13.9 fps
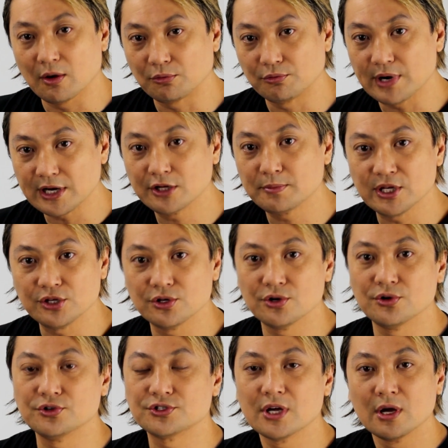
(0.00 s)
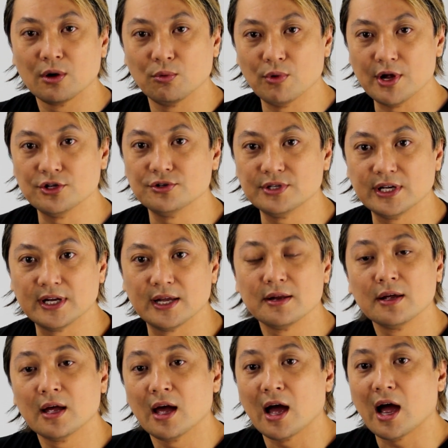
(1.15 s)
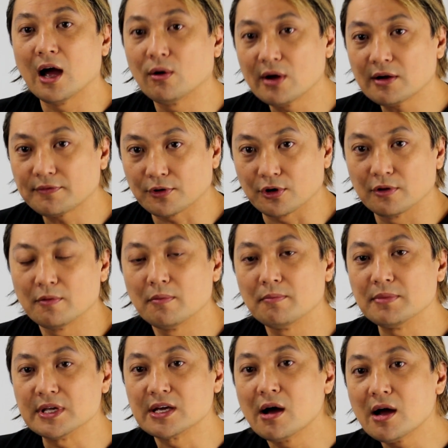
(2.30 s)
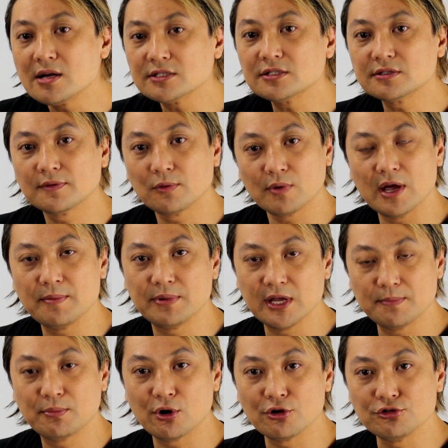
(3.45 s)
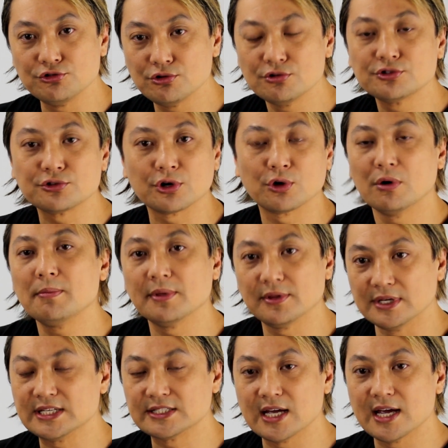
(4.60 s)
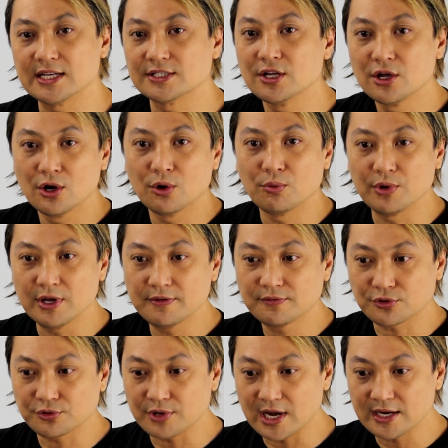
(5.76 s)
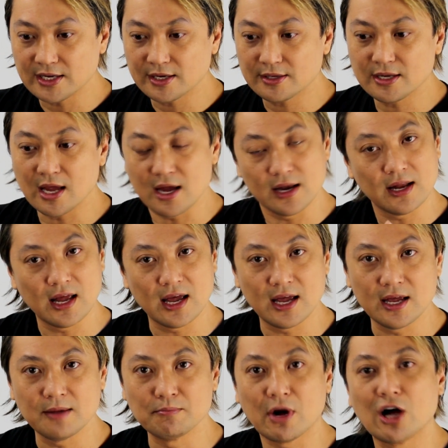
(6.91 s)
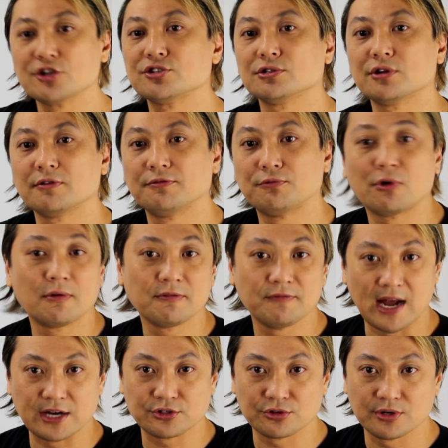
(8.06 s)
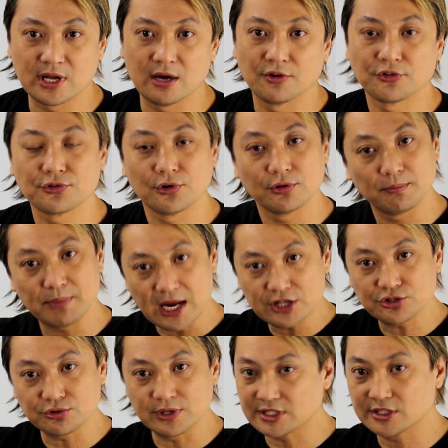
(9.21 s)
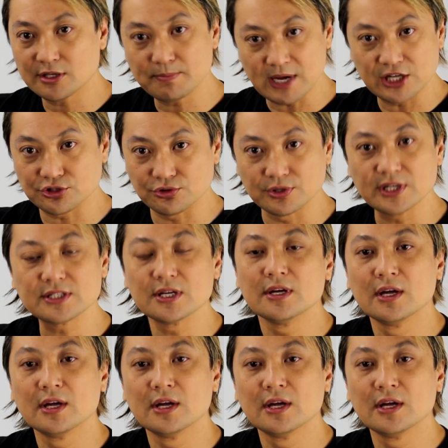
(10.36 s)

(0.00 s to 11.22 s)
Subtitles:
ready to be used when you need it. However, because of the way people use their equipment these days, we've created in a modular form factor now. So the base unit's the base unit,